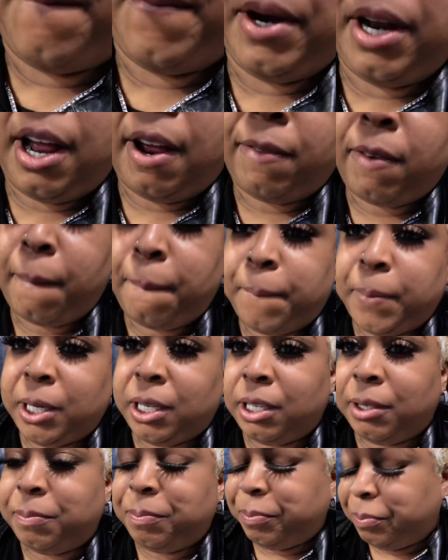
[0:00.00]
Whatever.
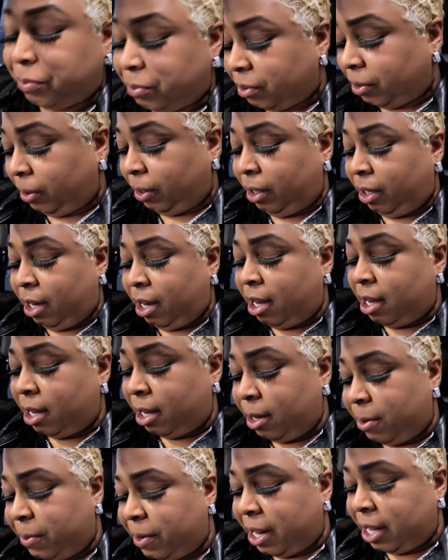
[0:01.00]
But,
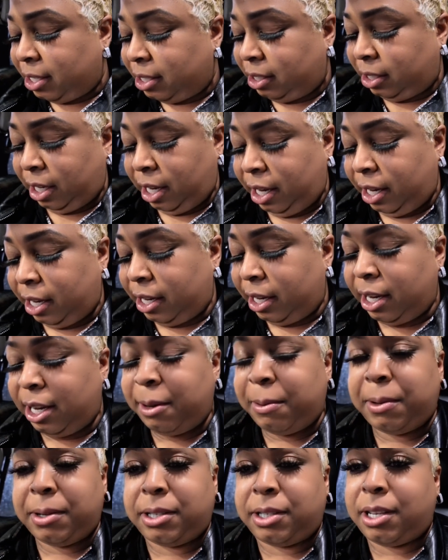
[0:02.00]
yeah, when I say
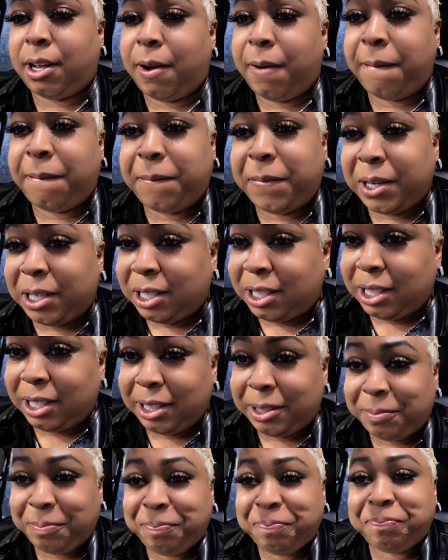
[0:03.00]
it was so
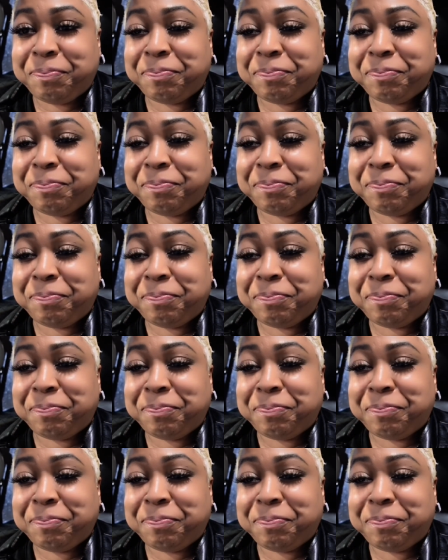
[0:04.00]
fun